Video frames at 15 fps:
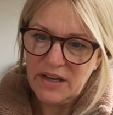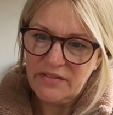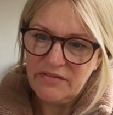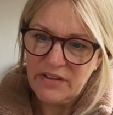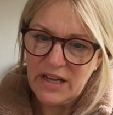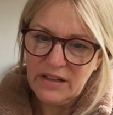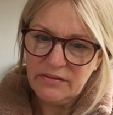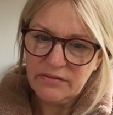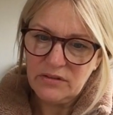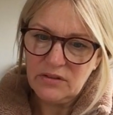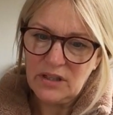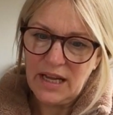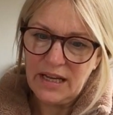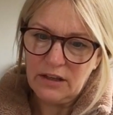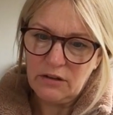Faithful
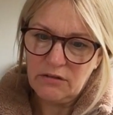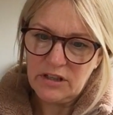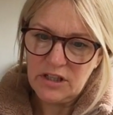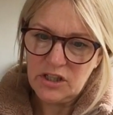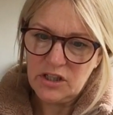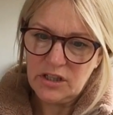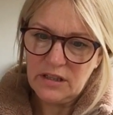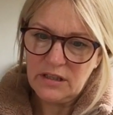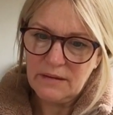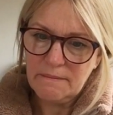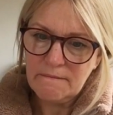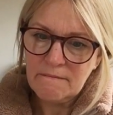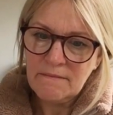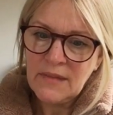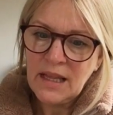and Christian,
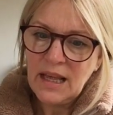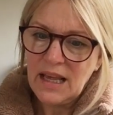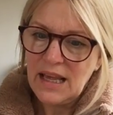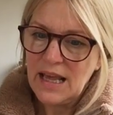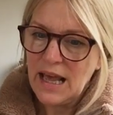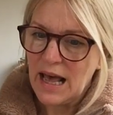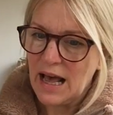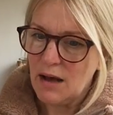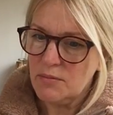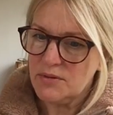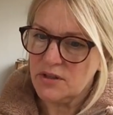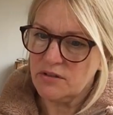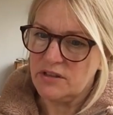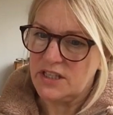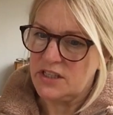he helped
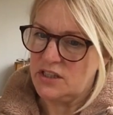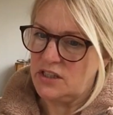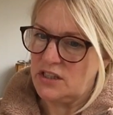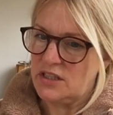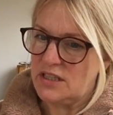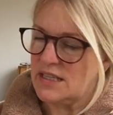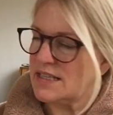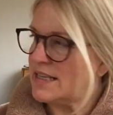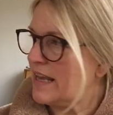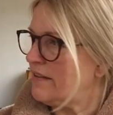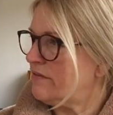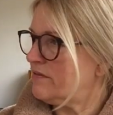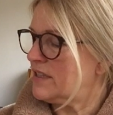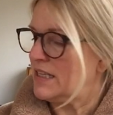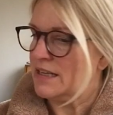Christian to
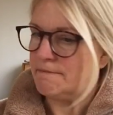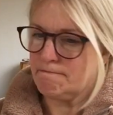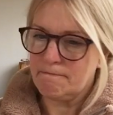safety